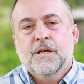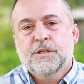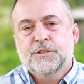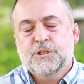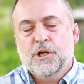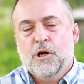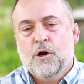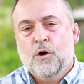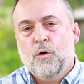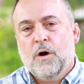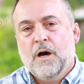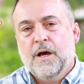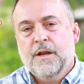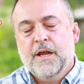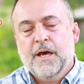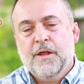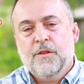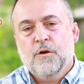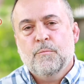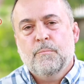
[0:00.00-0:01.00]
So
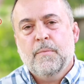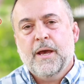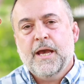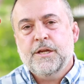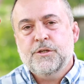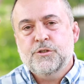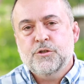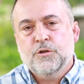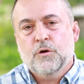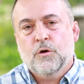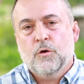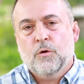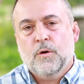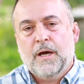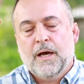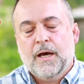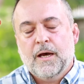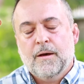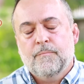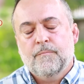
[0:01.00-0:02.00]
another
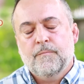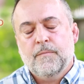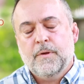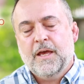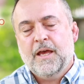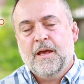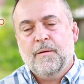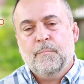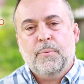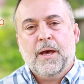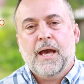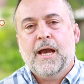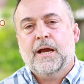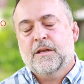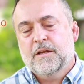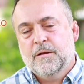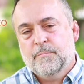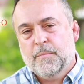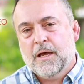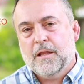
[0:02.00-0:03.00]
major um,
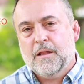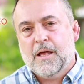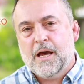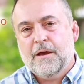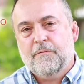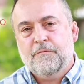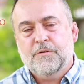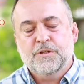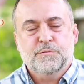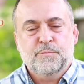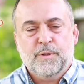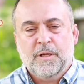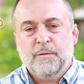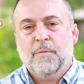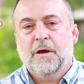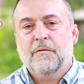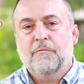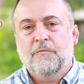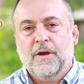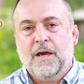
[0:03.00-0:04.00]
impact in my life has been
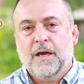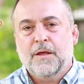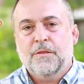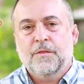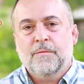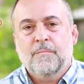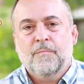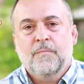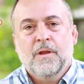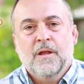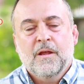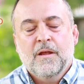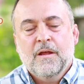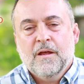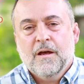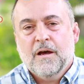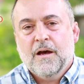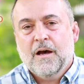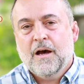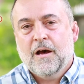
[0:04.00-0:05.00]
my faith.
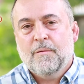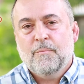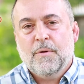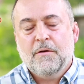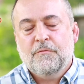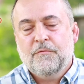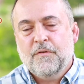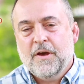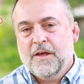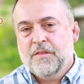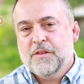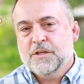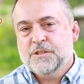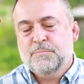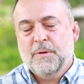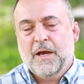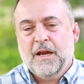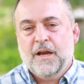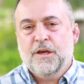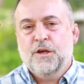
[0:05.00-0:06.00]
Uh, my faith
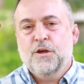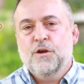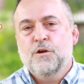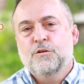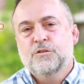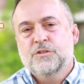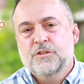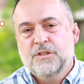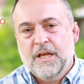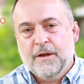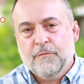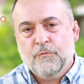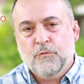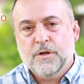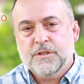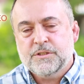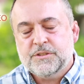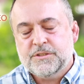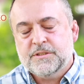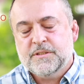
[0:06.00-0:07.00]
has made a huge
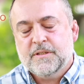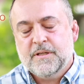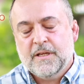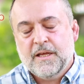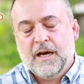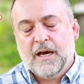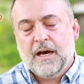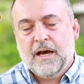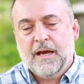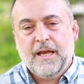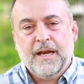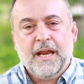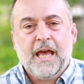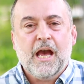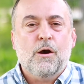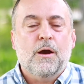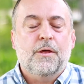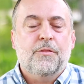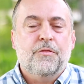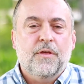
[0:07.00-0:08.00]
difference uh, in
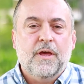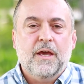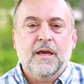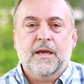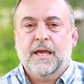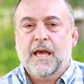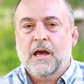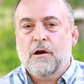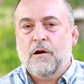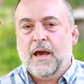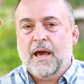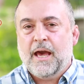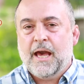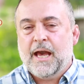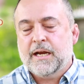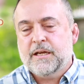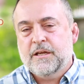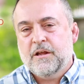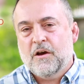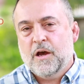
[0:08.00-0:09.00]
how I think, how I
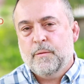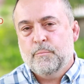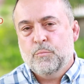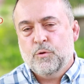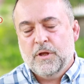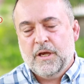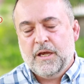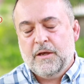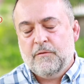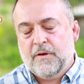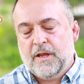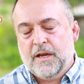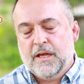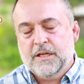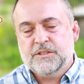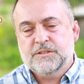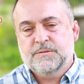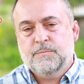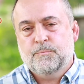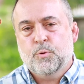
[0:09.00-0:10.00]
act, how I believe, and
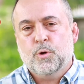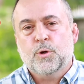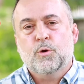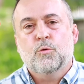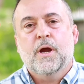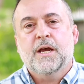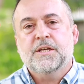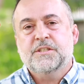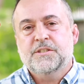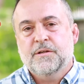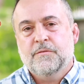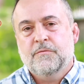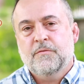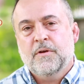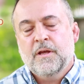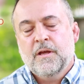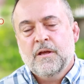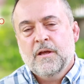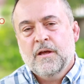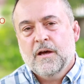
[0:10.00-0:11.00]
it's progressive.
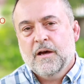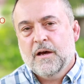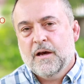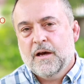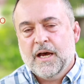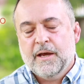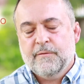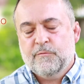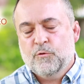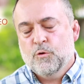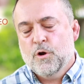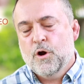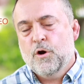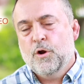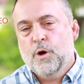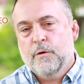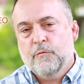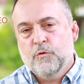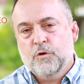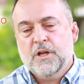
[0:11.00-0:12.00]
Uh, I've
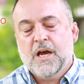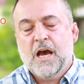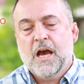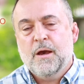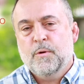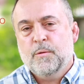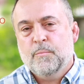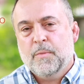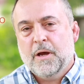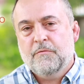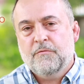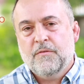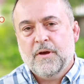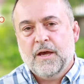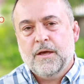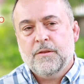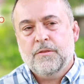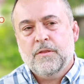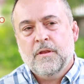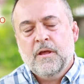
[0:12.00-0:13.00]
grown over time in my
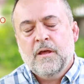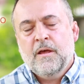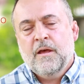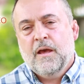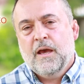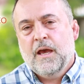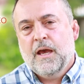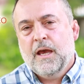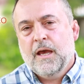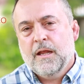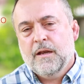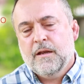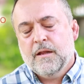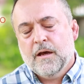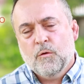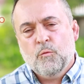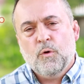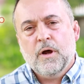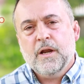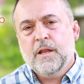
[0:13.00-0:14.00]
faith. And
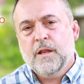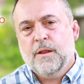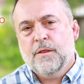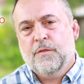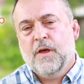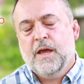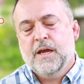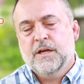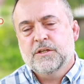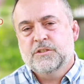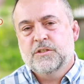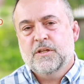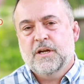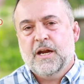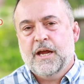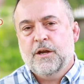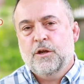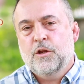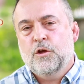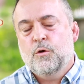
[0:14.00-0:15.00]
uh, one of the things that
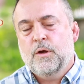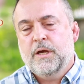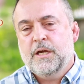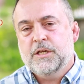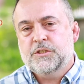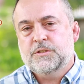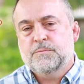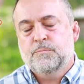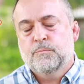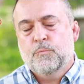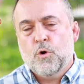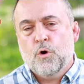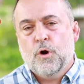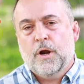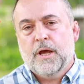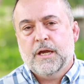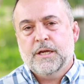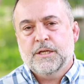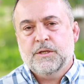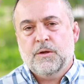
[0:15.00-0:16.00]
I do each
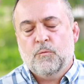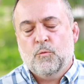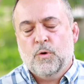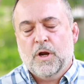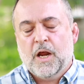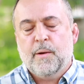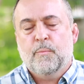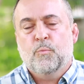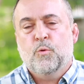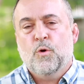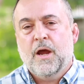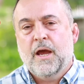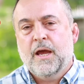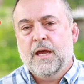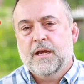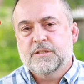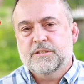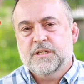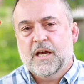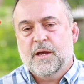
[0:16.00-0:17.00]
morning when I
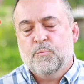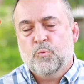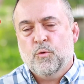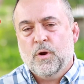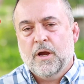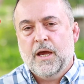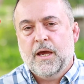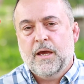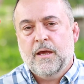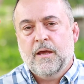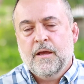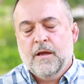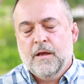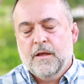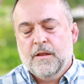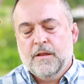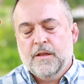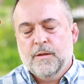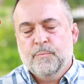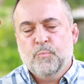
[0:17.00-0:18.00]
pray is I pray
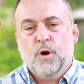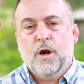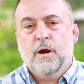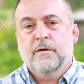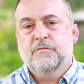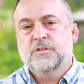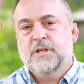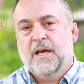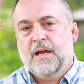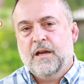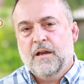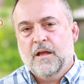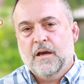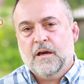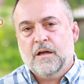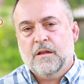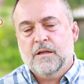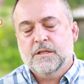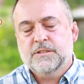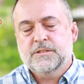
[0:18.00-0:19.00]
the prayer of St.
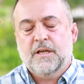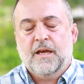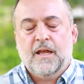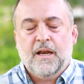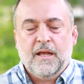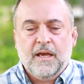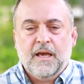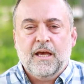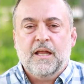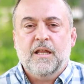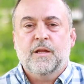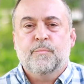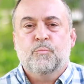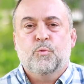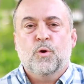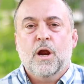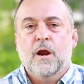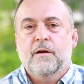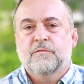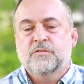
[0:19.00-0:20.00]
Nicholas. And in the
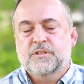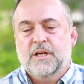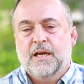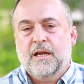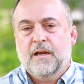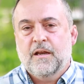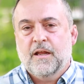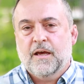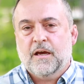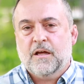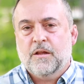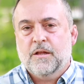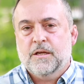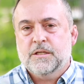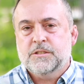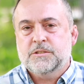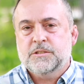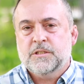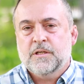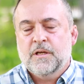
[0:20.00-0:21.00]
prayer of St.
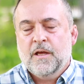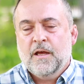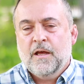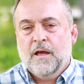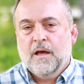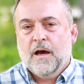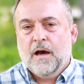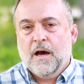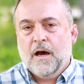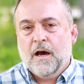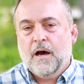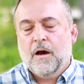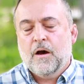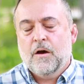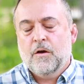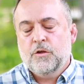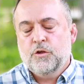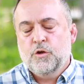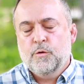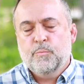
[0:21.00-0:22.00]
Nicholas,
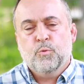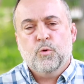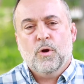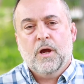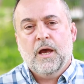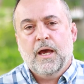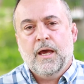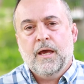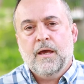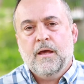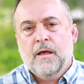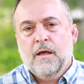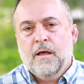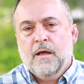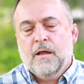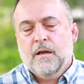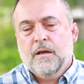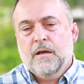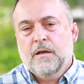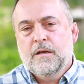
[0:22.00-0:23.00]
uh, you pray
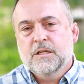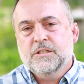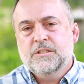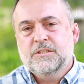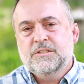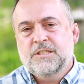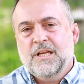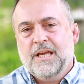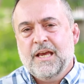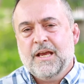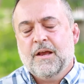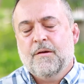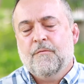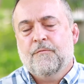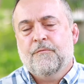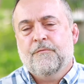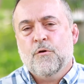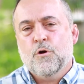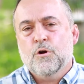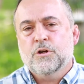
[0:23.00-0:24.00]
to seek
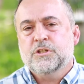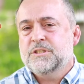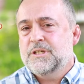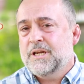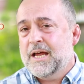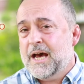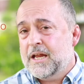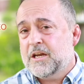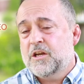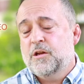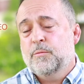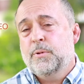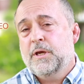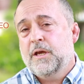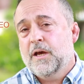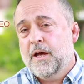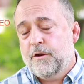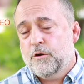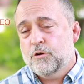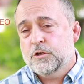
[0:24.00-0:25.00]
first not to
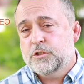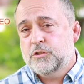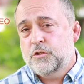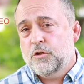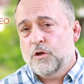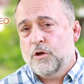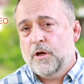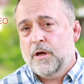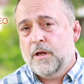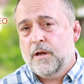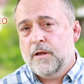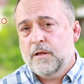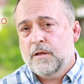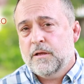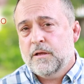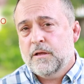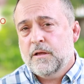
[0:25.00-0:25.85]
be understood,